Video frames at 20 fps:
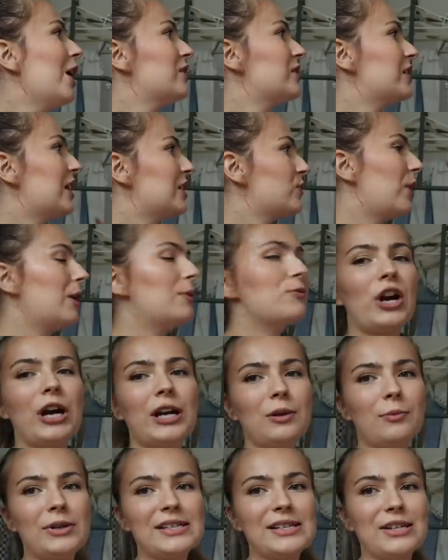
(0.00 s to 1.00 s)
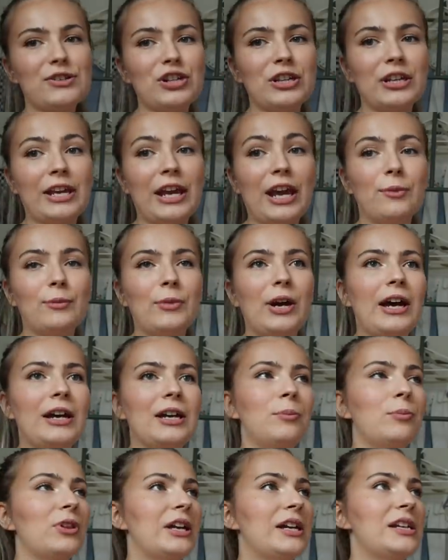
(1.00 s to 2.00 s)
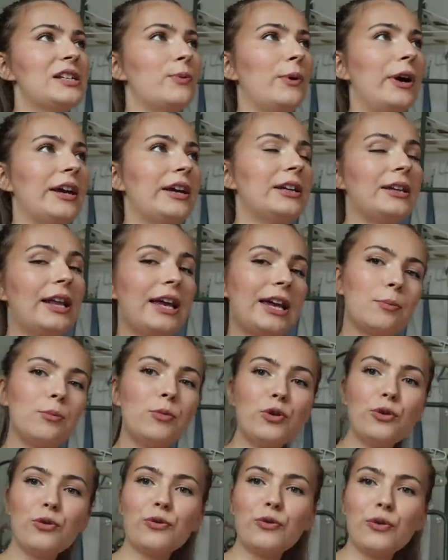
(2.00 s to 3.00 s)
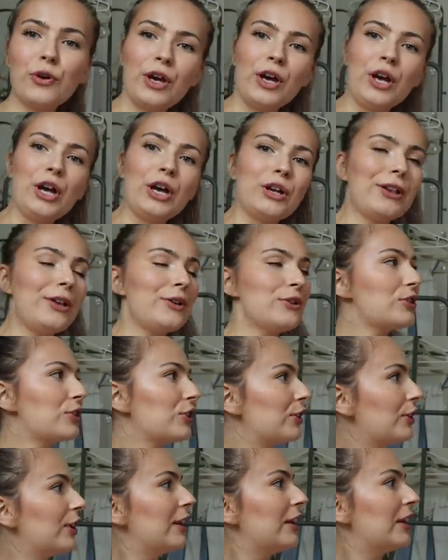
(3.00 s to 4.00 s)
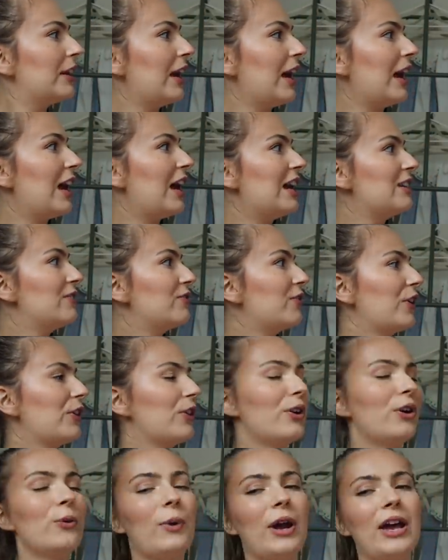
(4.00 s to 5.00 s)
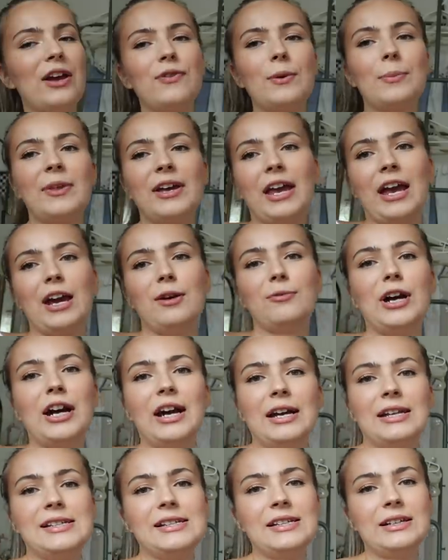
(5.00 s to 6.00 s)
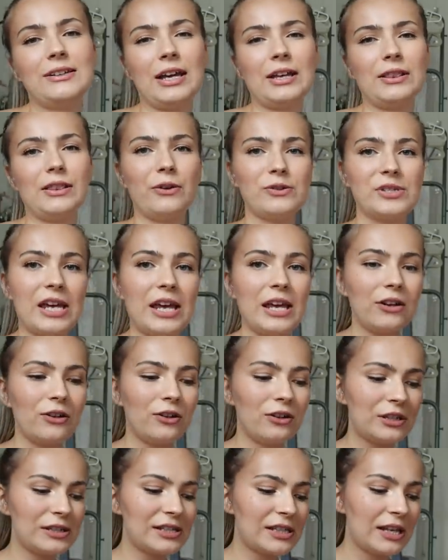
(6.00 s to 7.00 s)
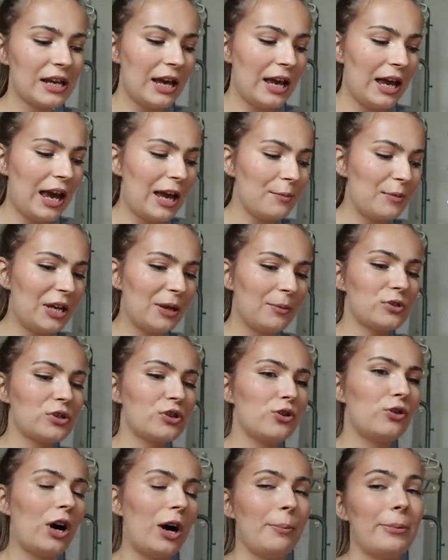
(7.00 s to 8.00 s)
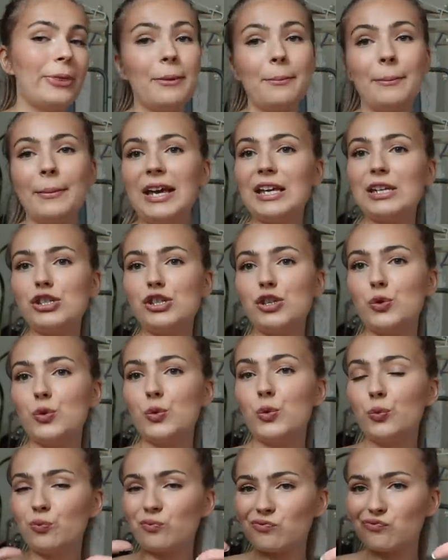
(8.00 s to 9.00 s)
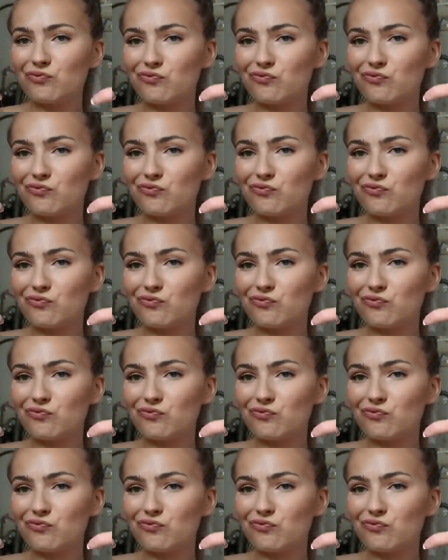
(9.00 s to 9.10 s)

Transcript: So that's why I'm trying to position the camera at a place where I can like move closer and further away from the camera and still get those angles and be able to crop them into